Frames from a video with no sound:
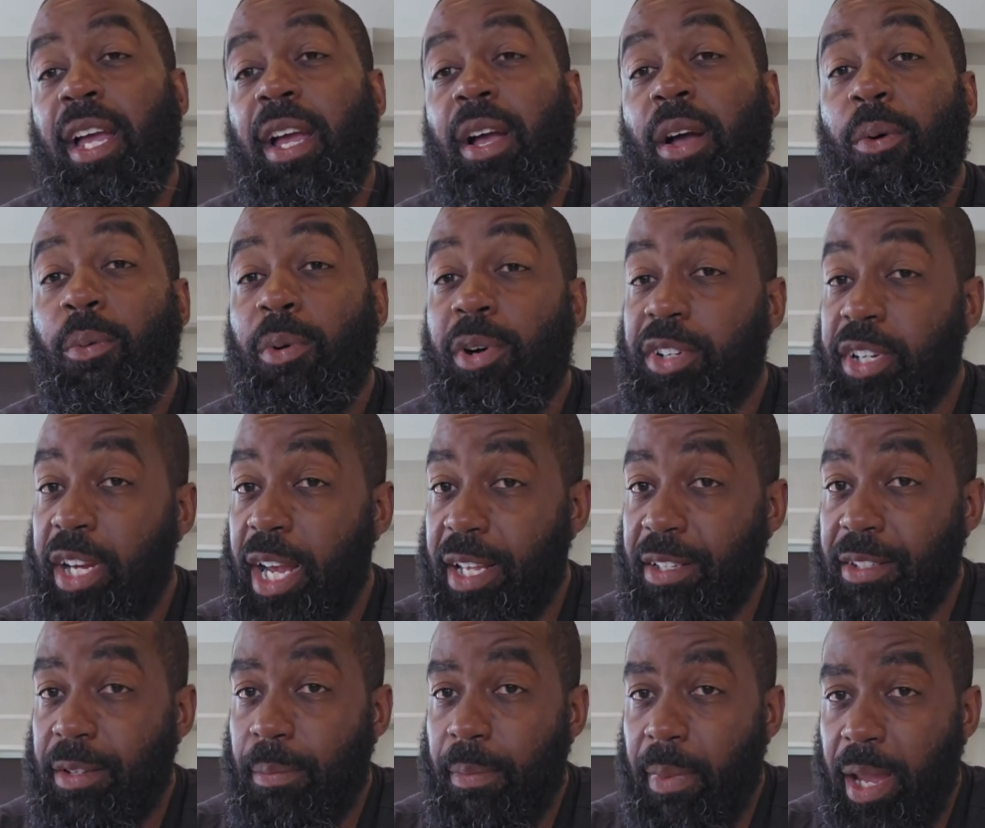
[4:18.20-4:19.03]
which
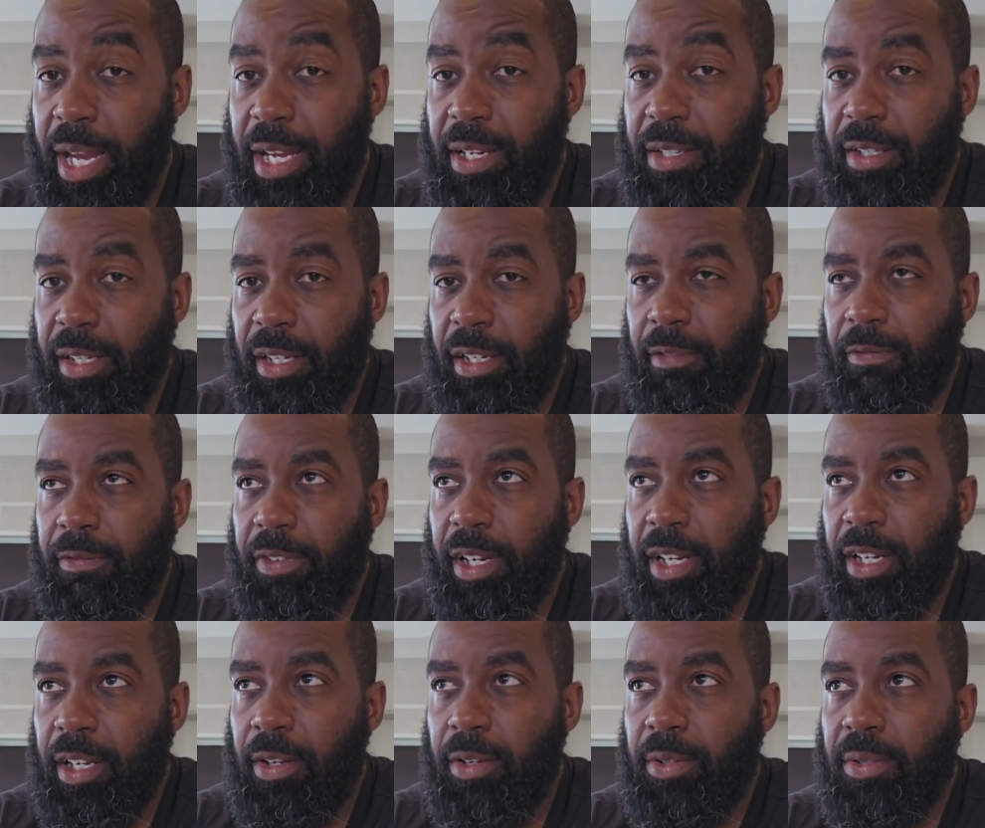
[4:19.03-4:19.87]
has amazing
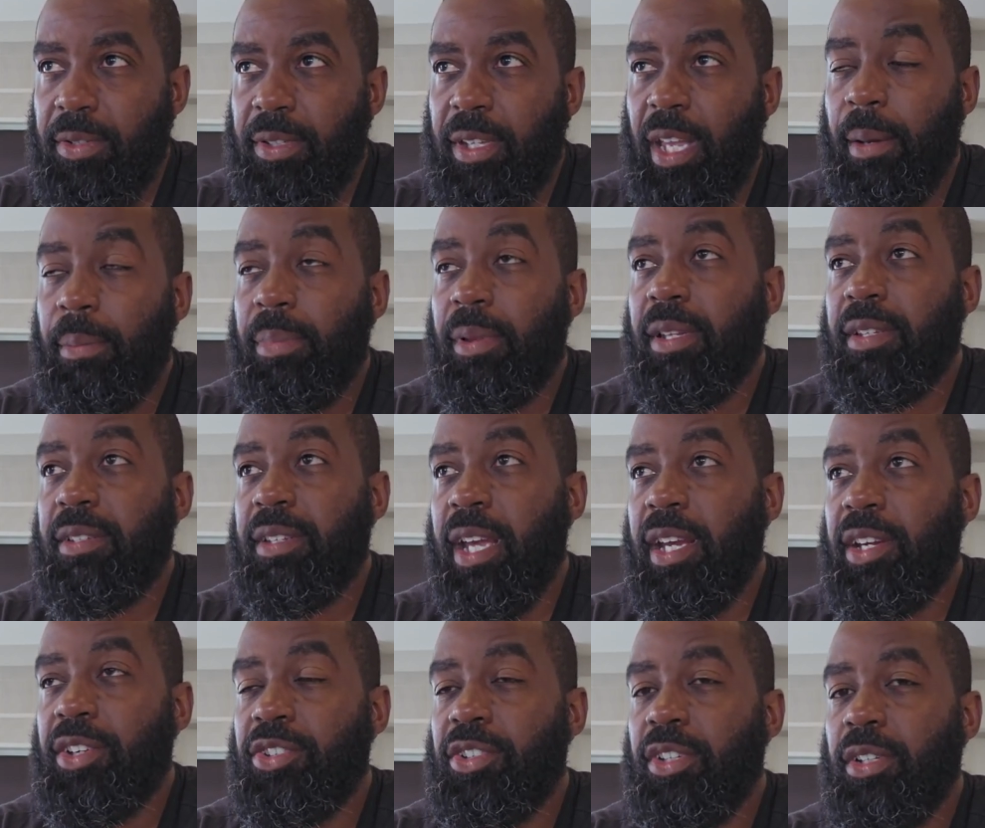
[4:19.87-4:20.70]
video
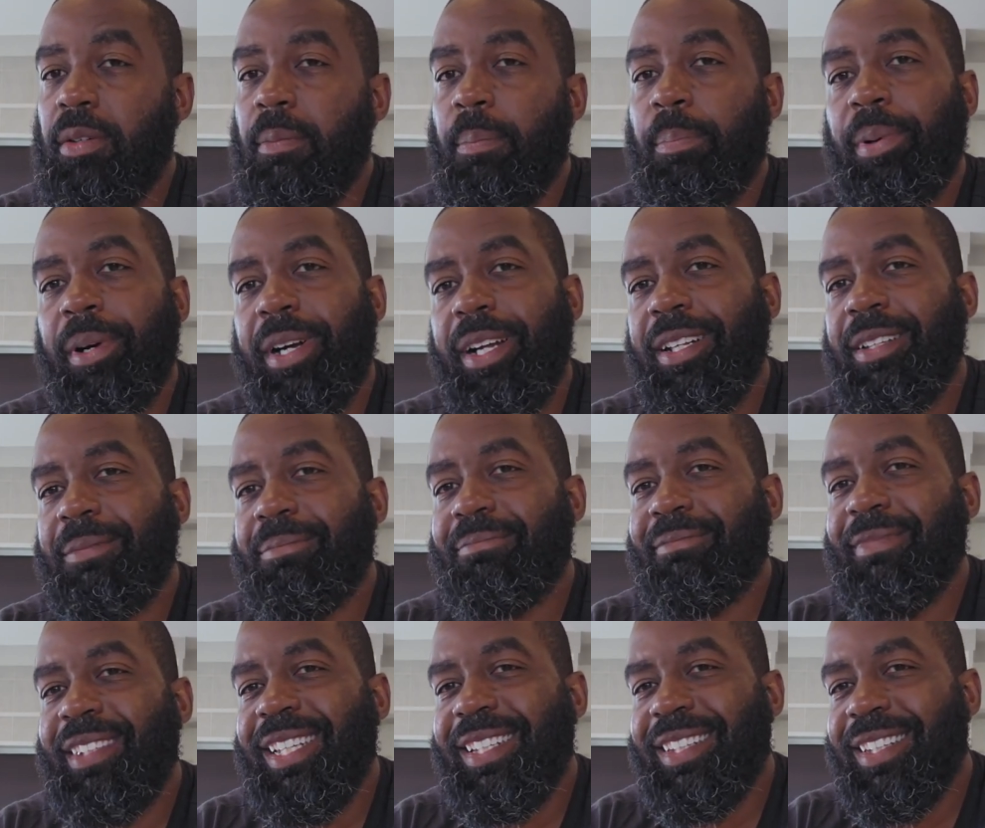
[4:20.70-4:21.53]
stabilization,
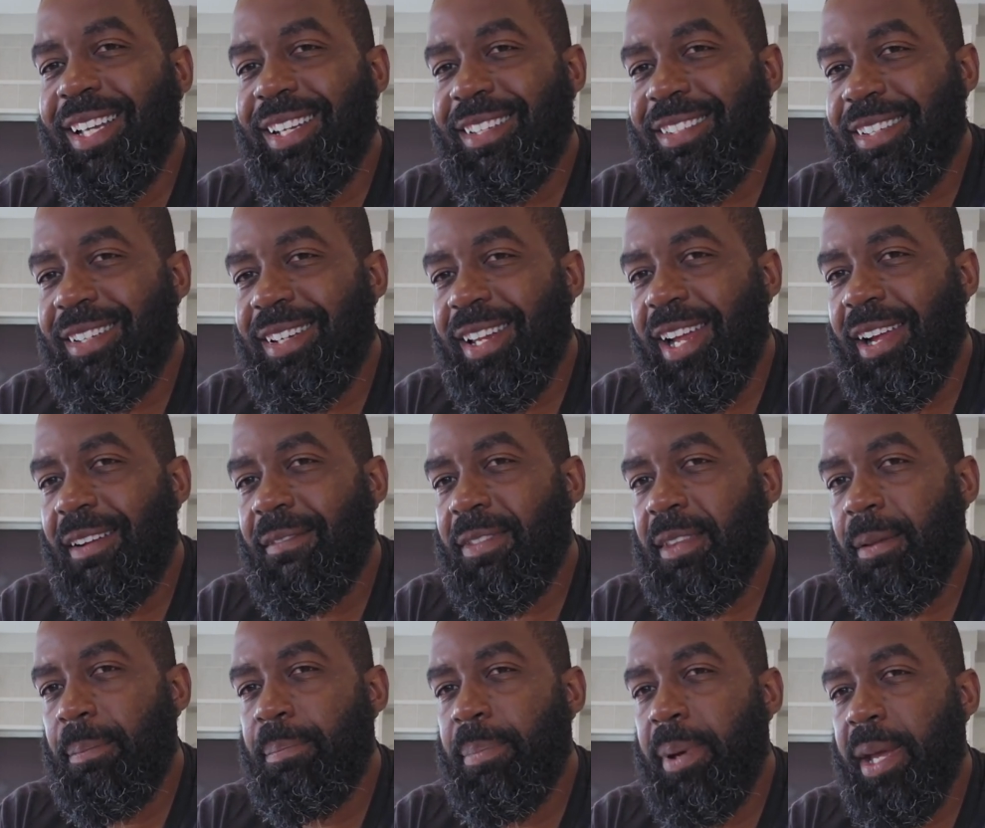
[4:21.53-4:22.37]
but doesn't have
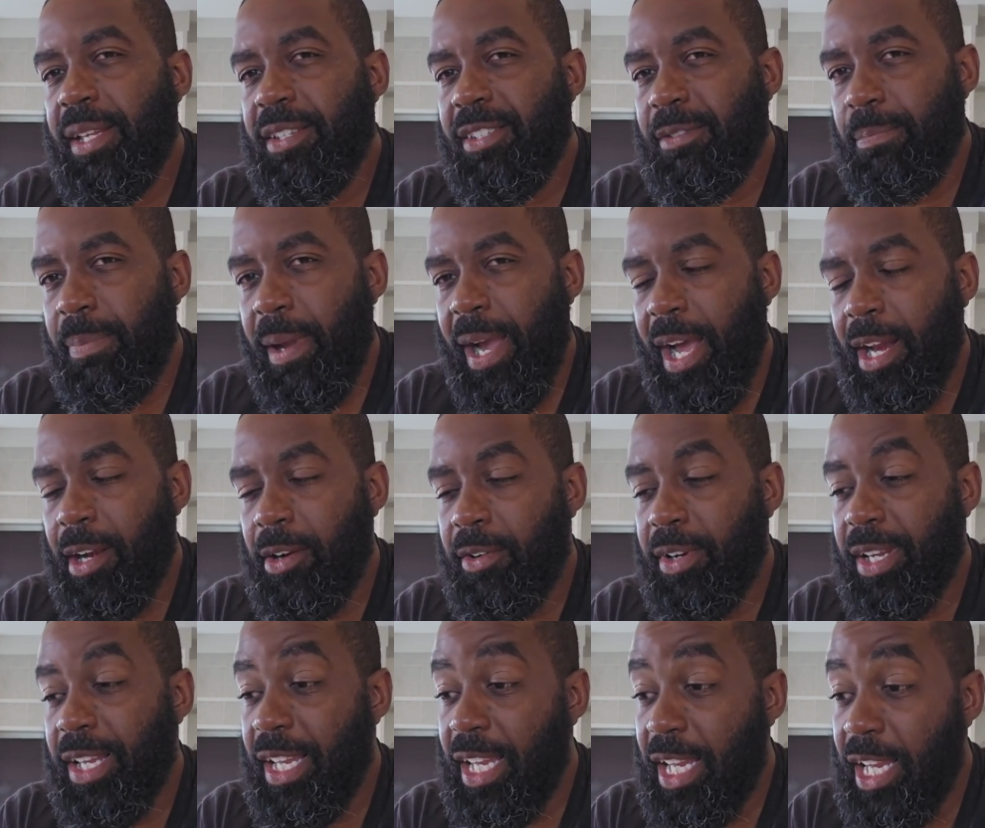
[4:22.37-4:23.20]
the best
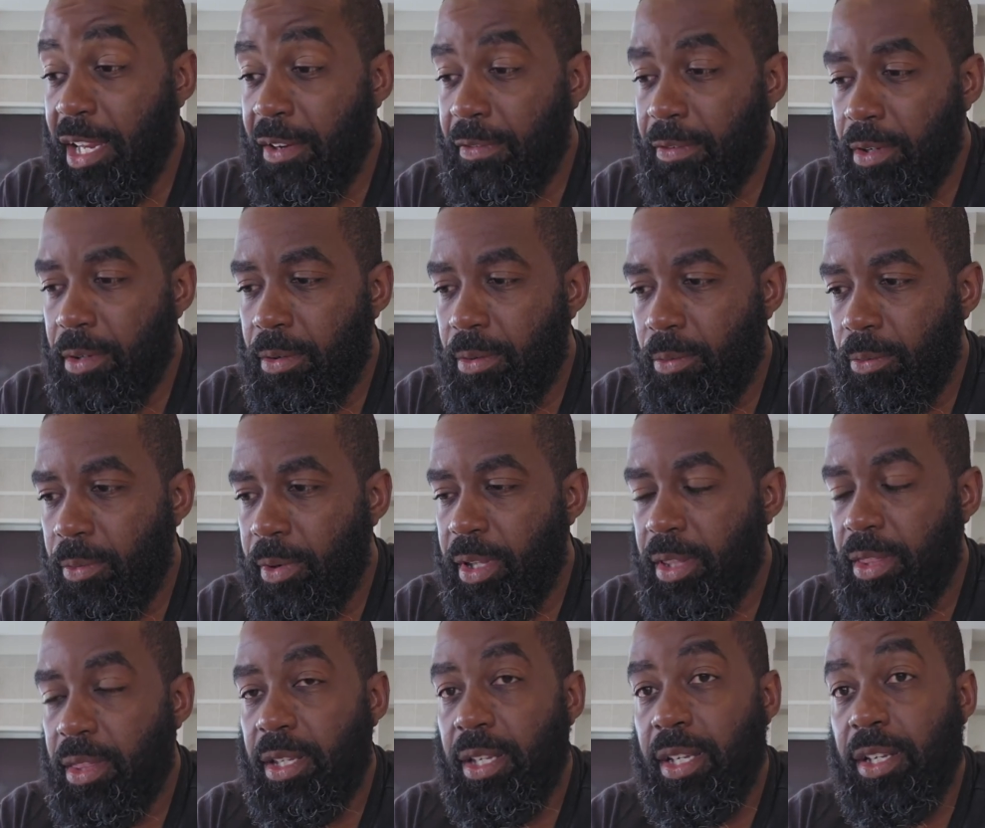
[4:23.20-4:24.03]
battery, even
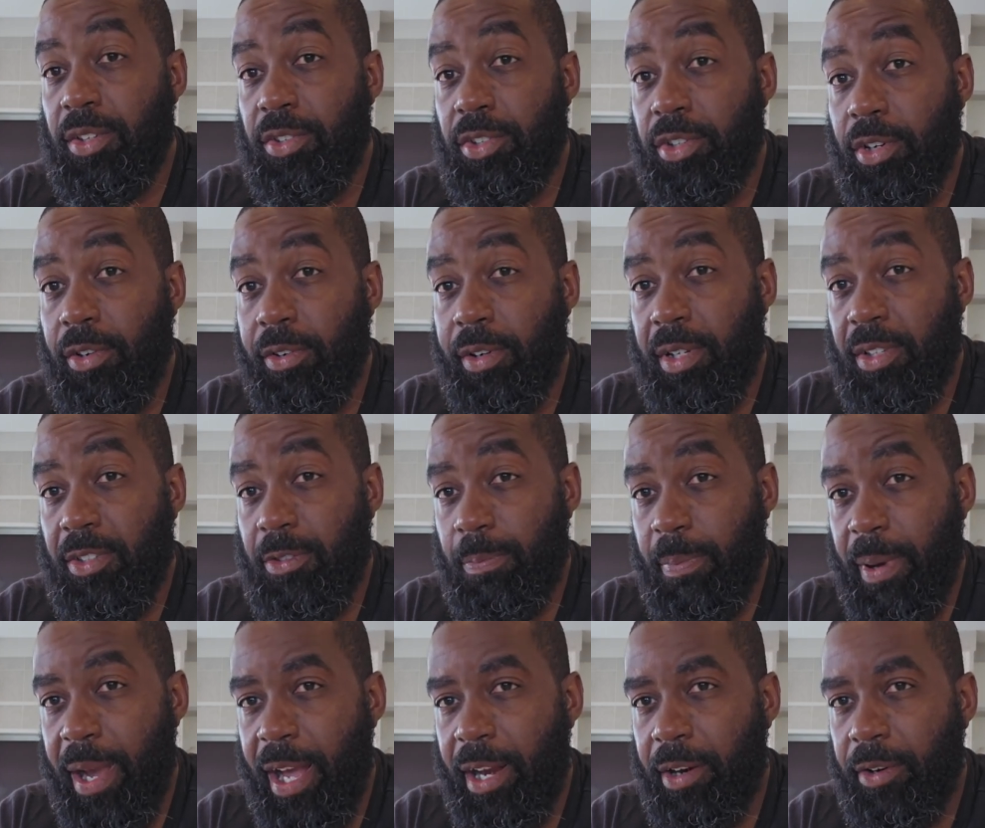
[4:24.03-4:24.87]
with the Endurance
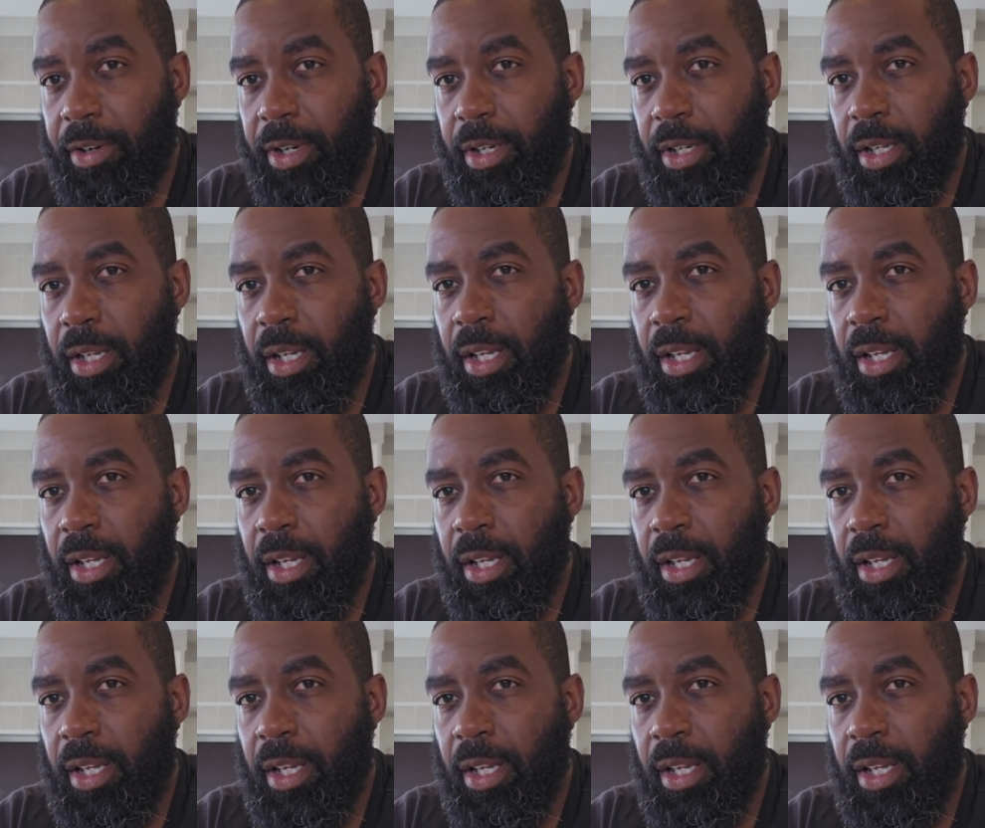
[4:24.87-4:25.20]
battery.